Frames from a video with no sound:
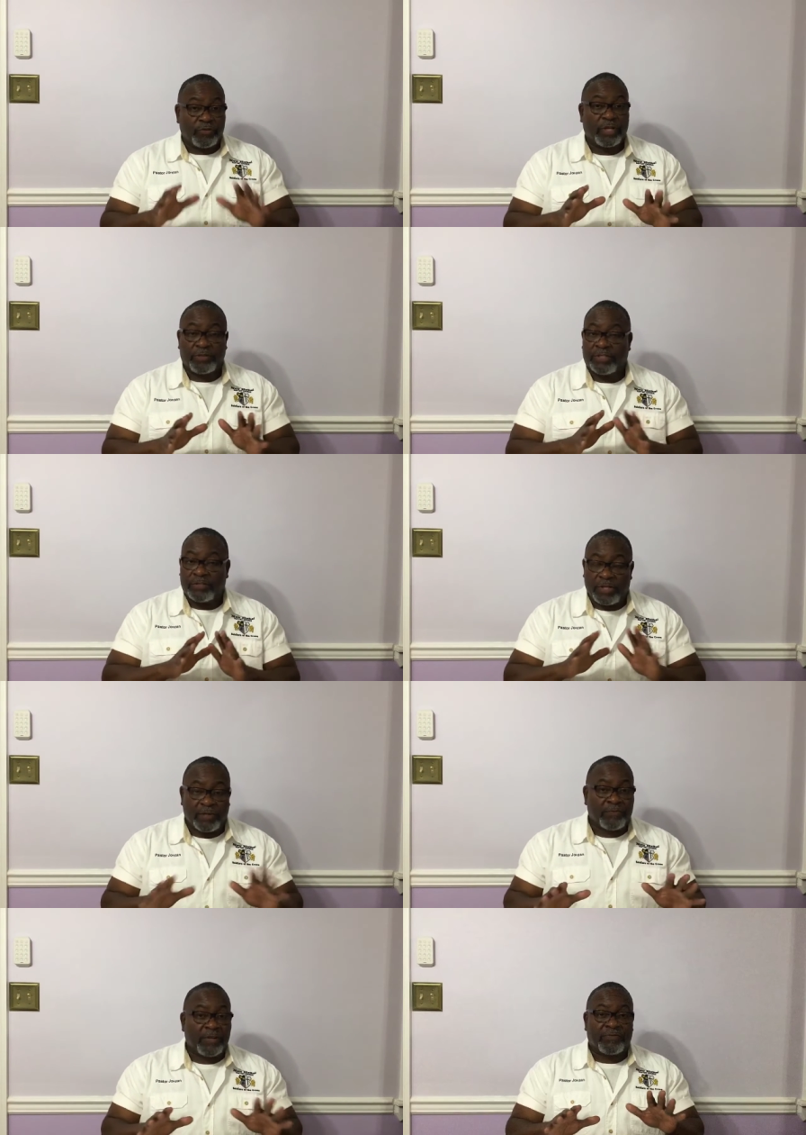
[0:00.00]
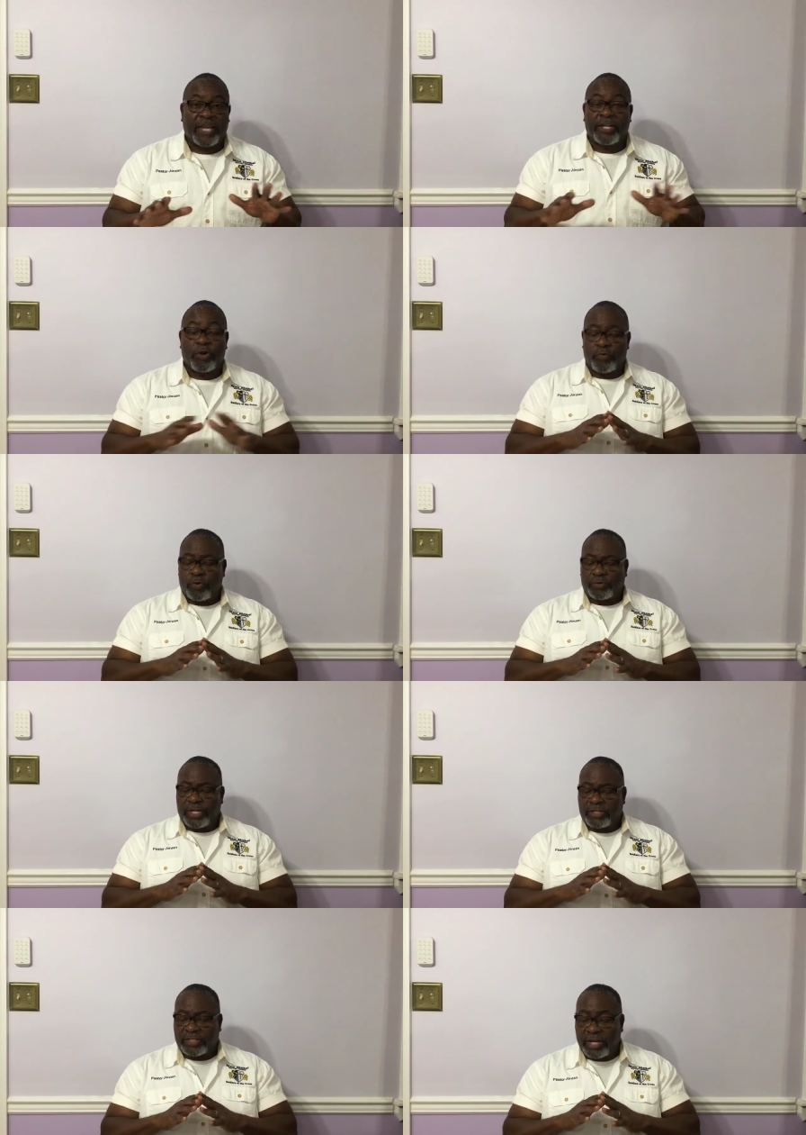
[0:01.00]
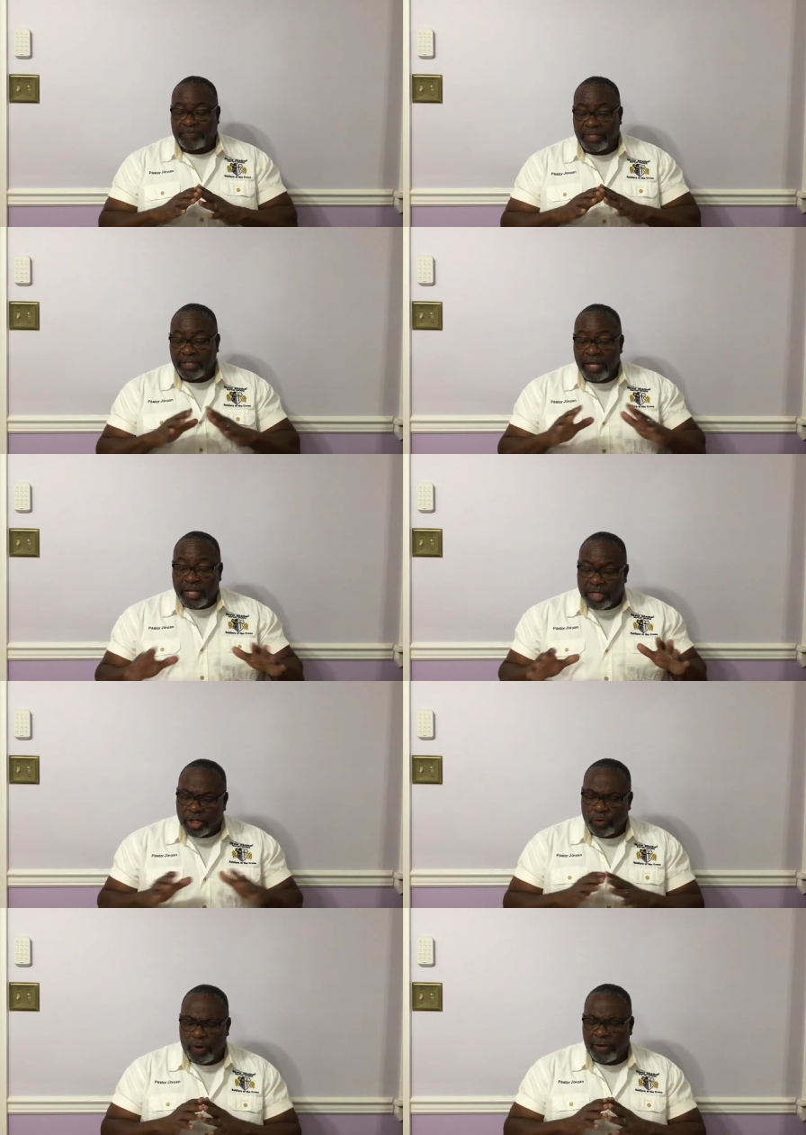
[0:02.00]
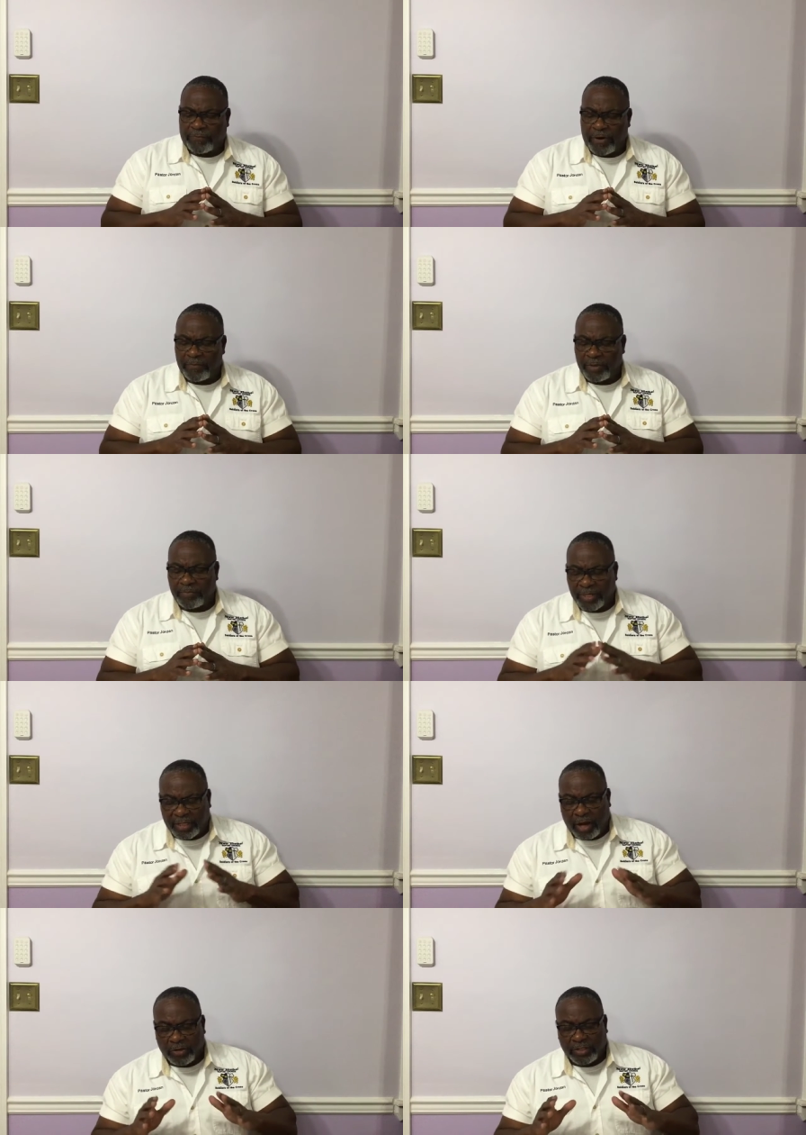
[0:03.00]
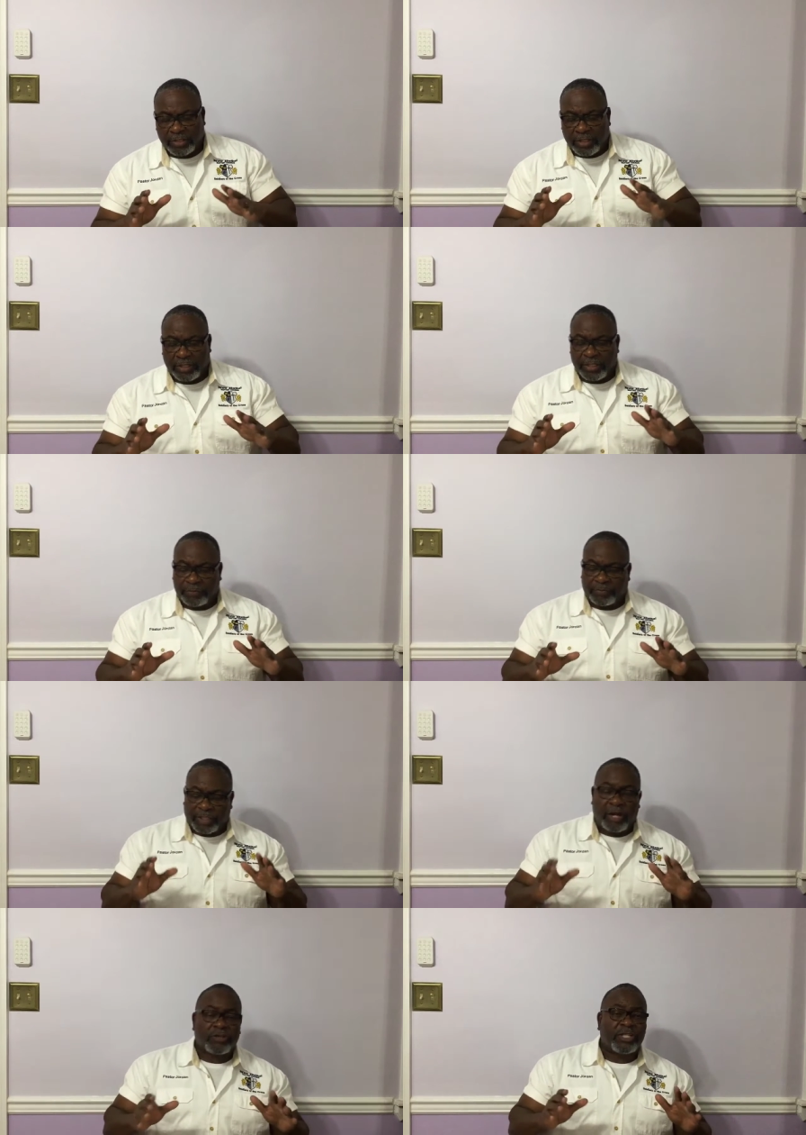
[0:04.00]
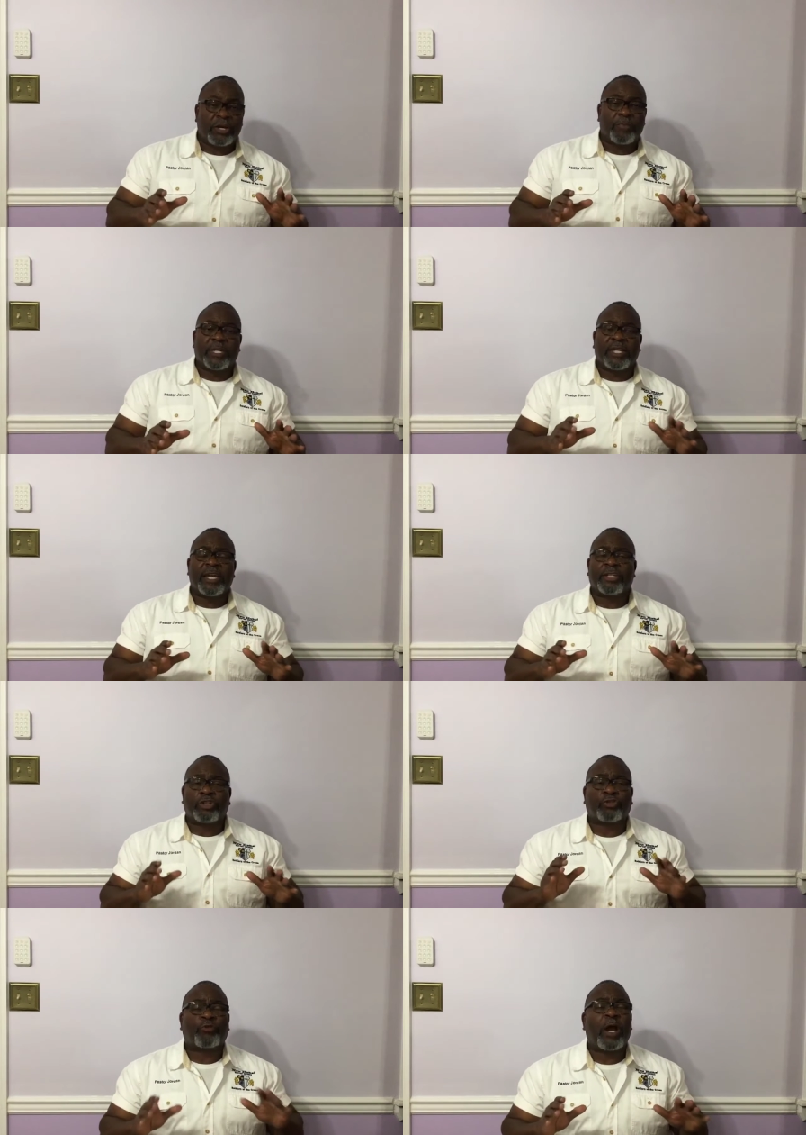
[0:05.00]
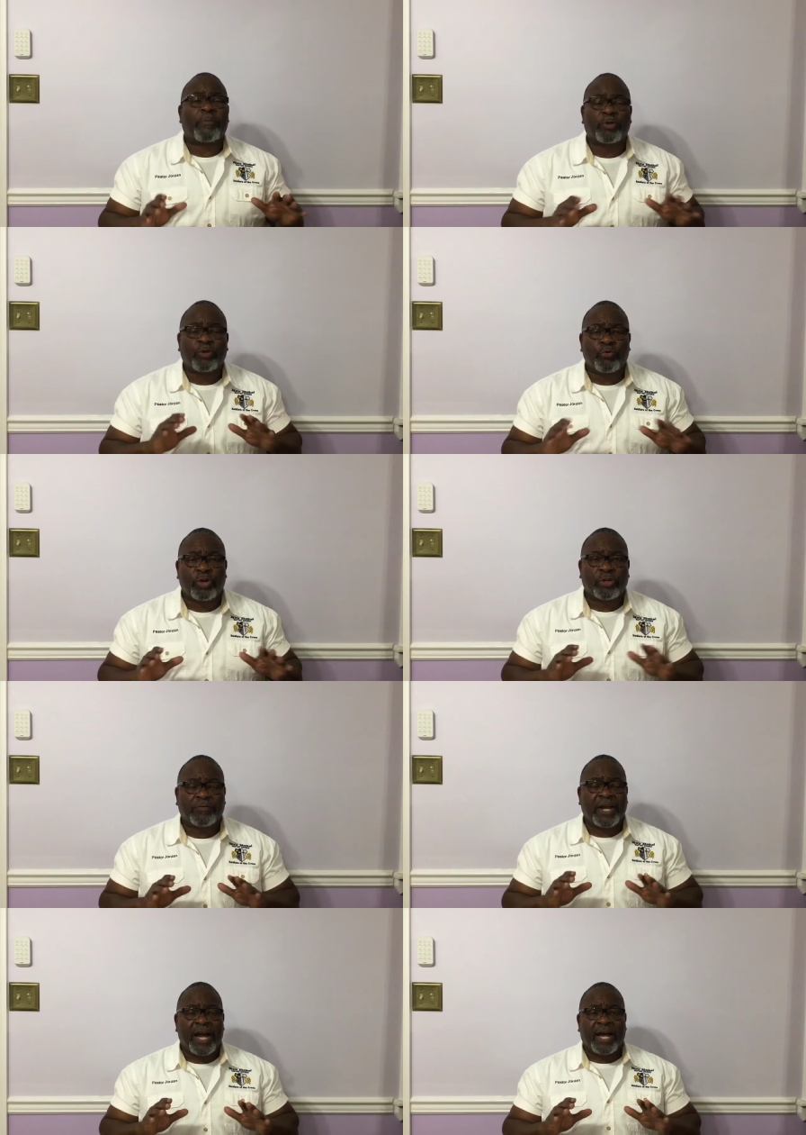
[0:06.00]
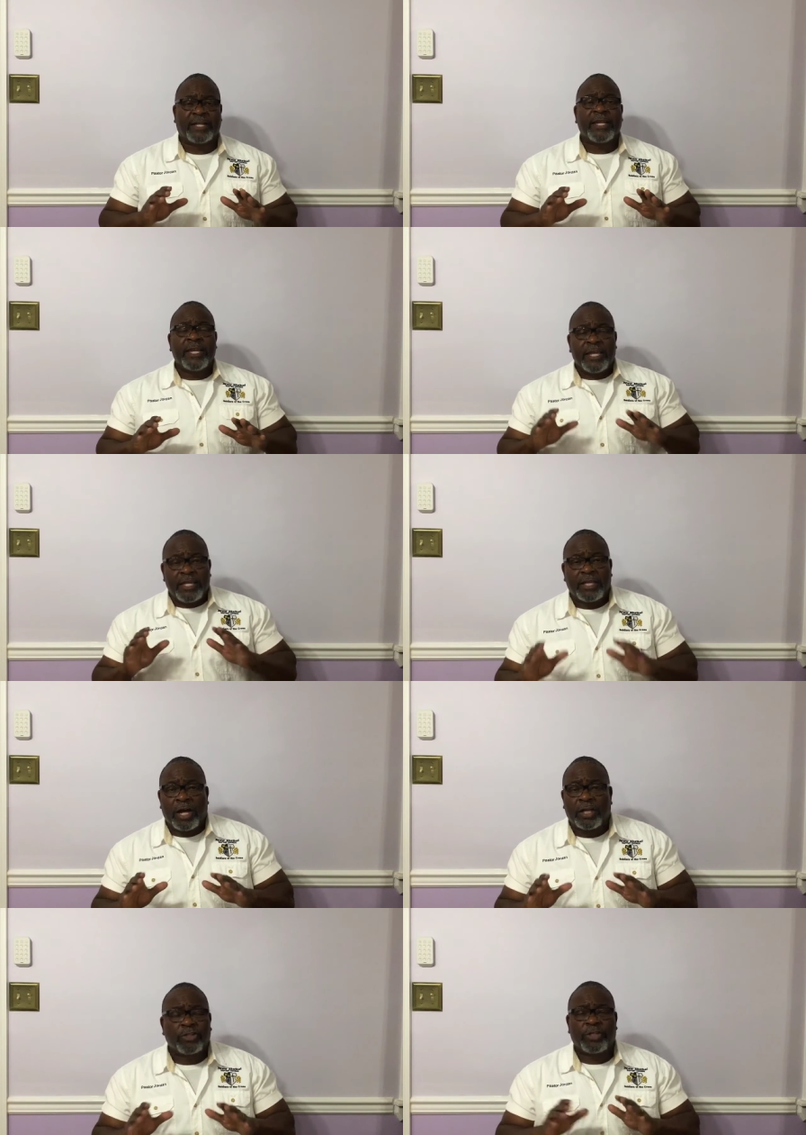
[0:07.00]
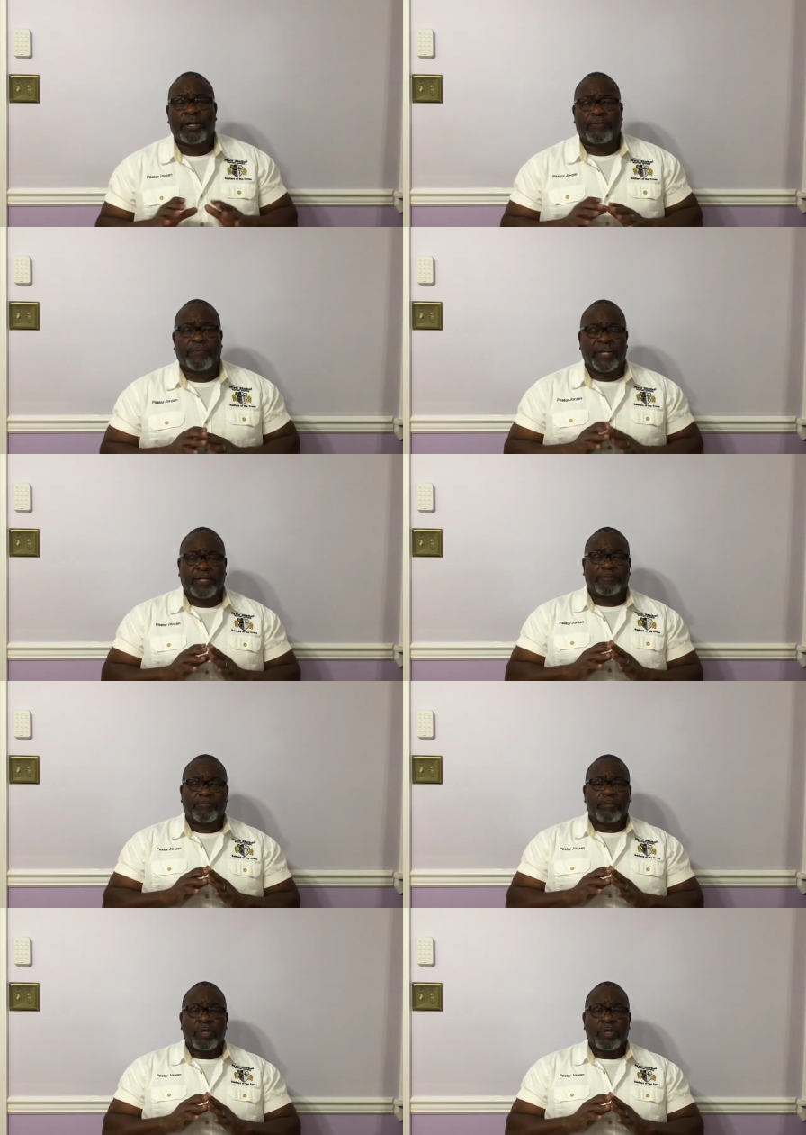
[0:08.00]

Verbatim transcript: Uh, if, if they don't want to accept it, get away from it because, uh, because they'll begin to trample the word of God under their feet